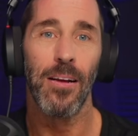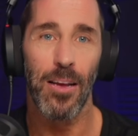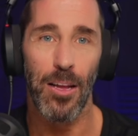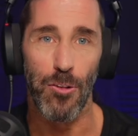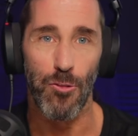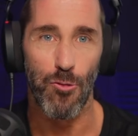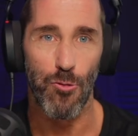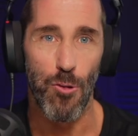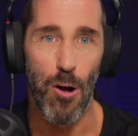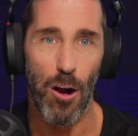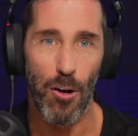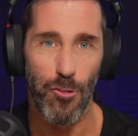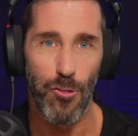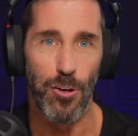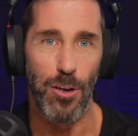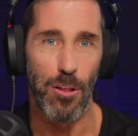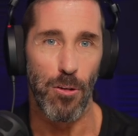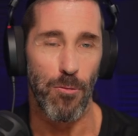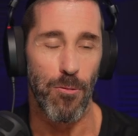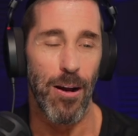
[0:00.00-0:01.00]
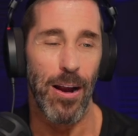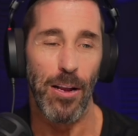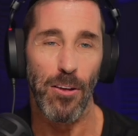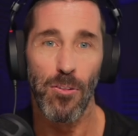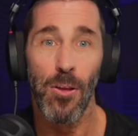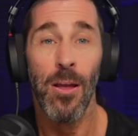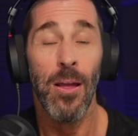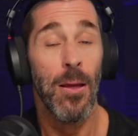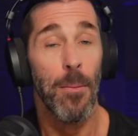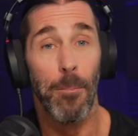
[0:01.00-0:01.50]
construction of the
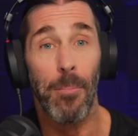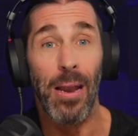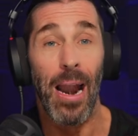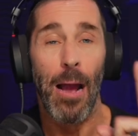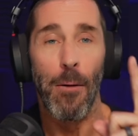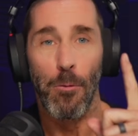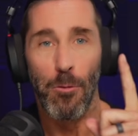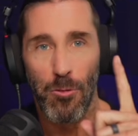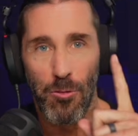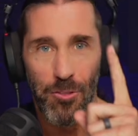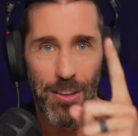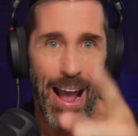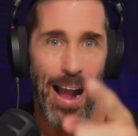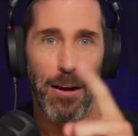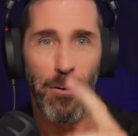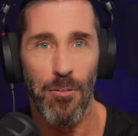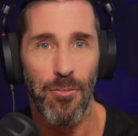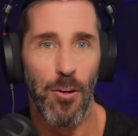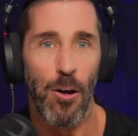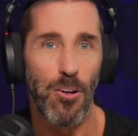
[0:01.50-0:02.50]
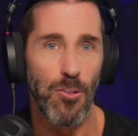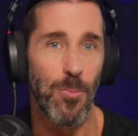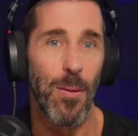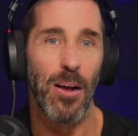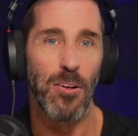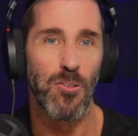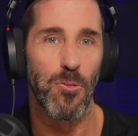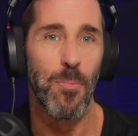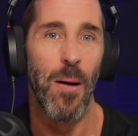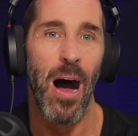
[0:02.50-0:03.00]
rings, but I will sacrifice
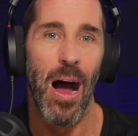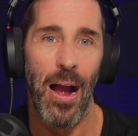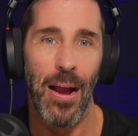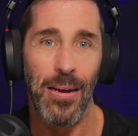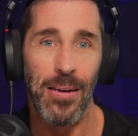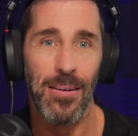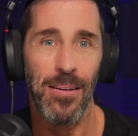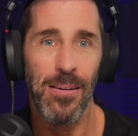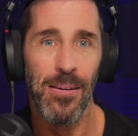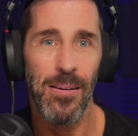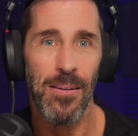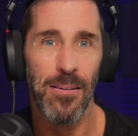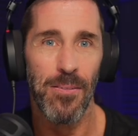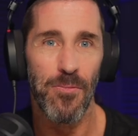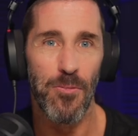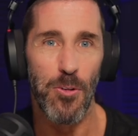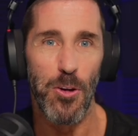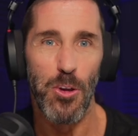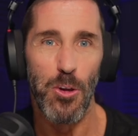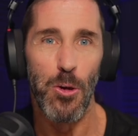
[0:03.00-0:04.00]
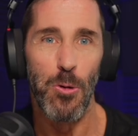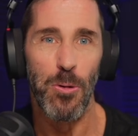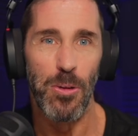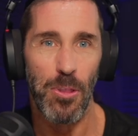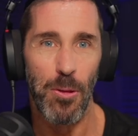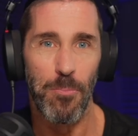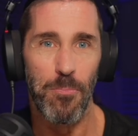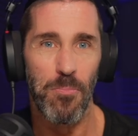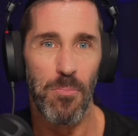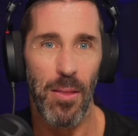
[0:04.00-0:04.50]
my spine for you
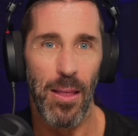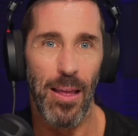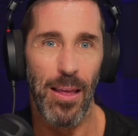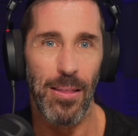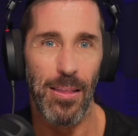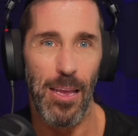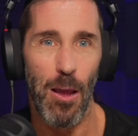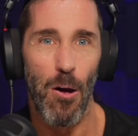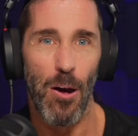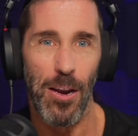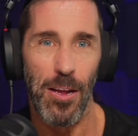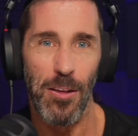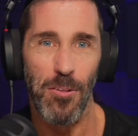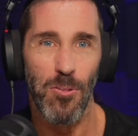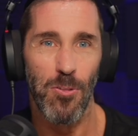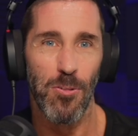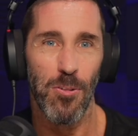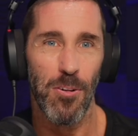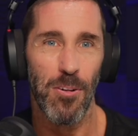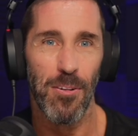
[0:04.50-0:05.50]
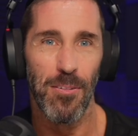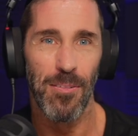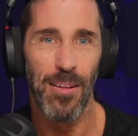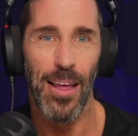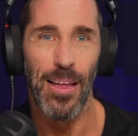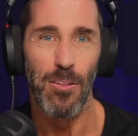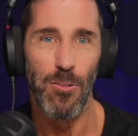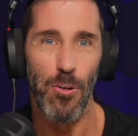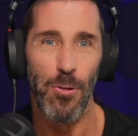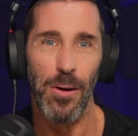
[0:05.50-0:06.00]
and the audience
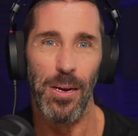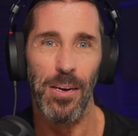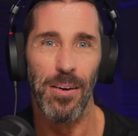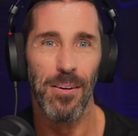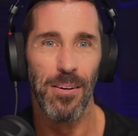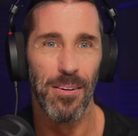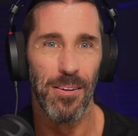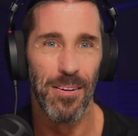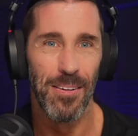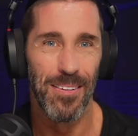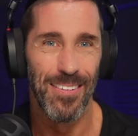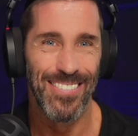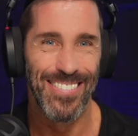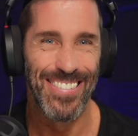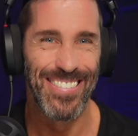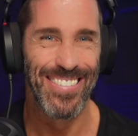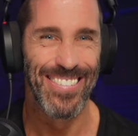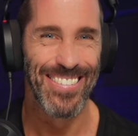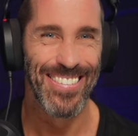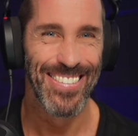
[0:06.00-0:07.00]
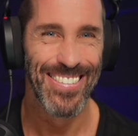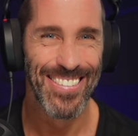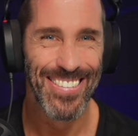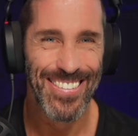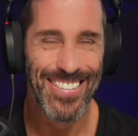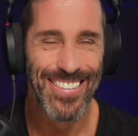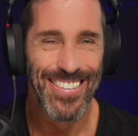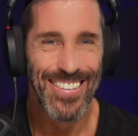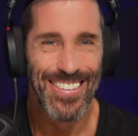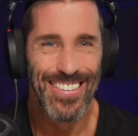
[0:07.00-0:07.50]
and do it. If you give us enough
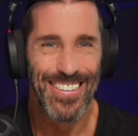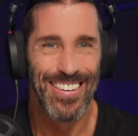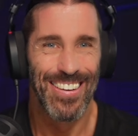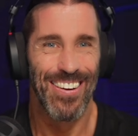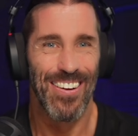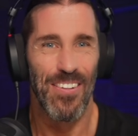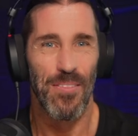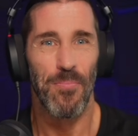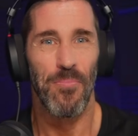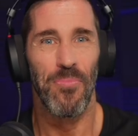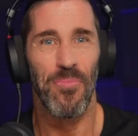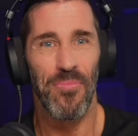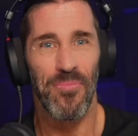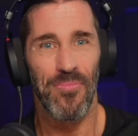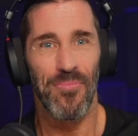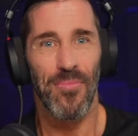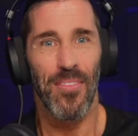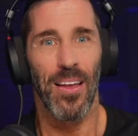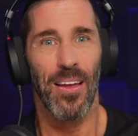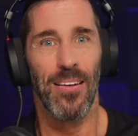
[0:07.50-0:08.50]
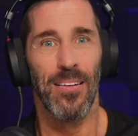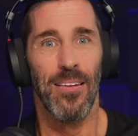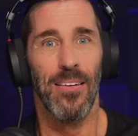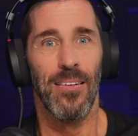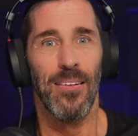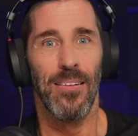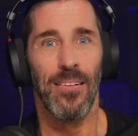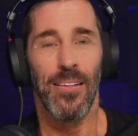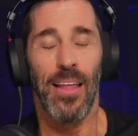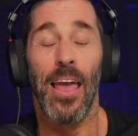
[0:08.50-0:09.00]
money.
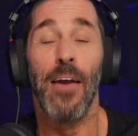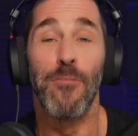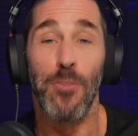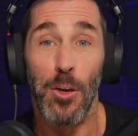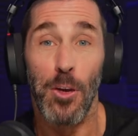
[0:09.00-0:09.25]
Okay, we've got to